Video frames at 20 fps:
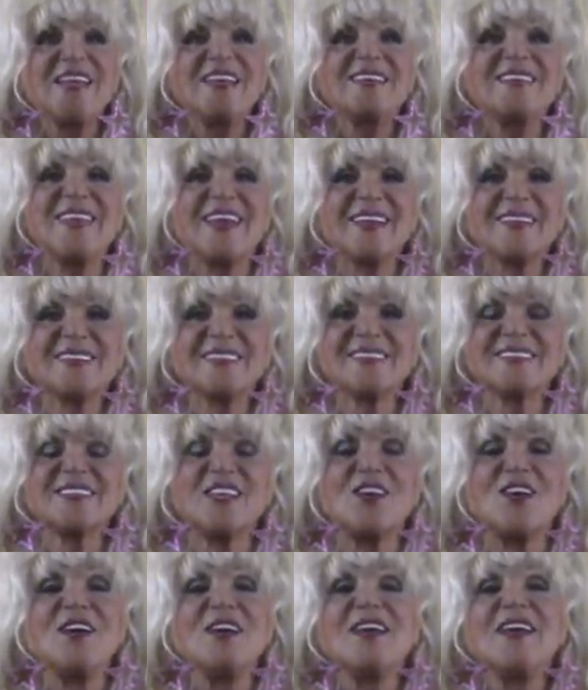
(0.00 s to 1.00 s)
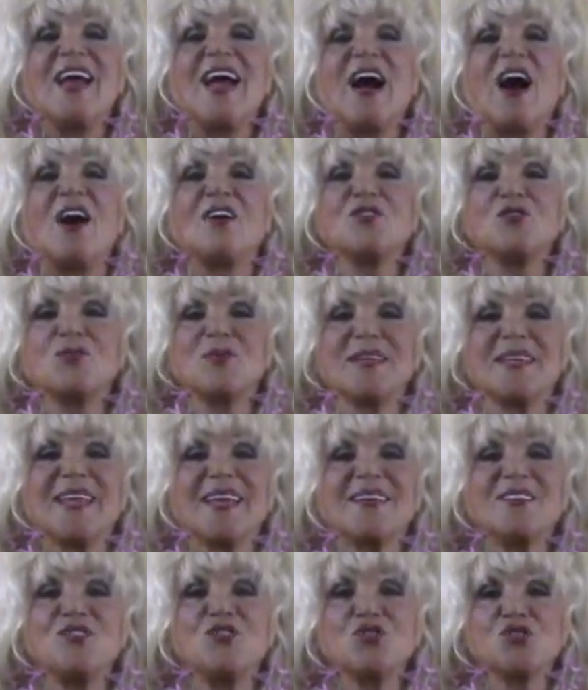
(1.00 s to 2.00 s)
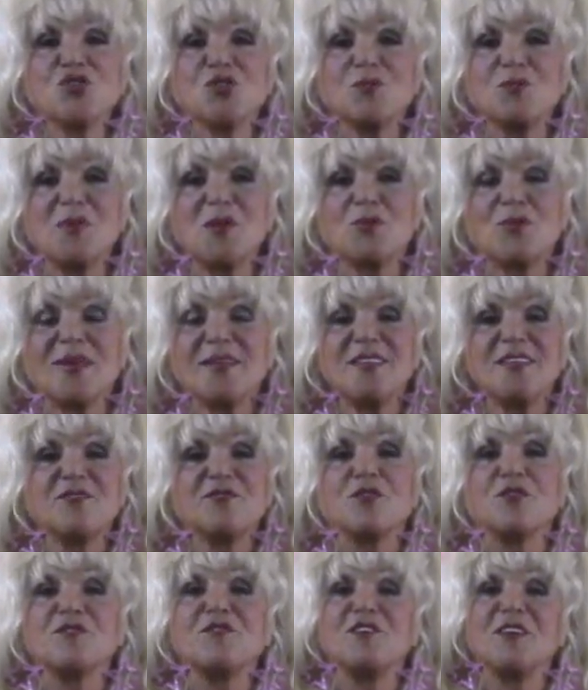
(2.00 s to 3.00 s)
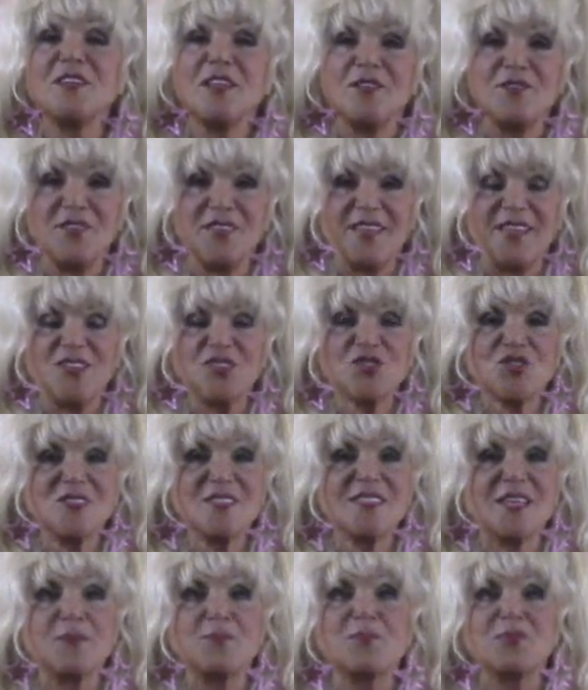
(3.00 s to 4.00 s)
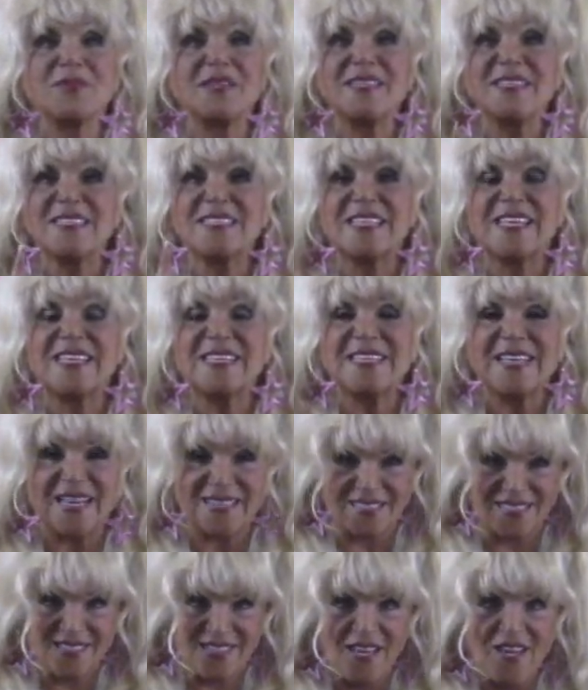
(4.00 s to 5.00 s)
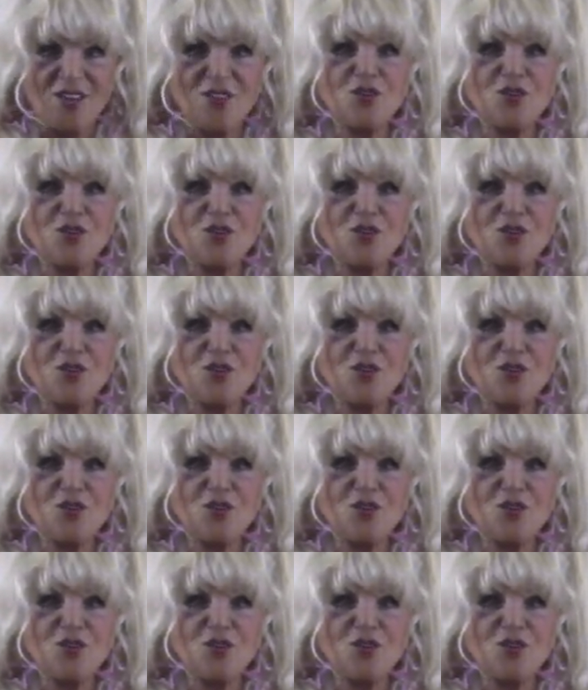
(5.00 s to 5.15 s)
Yes, on the weekend, you should be ready for fun invitations and please say yes.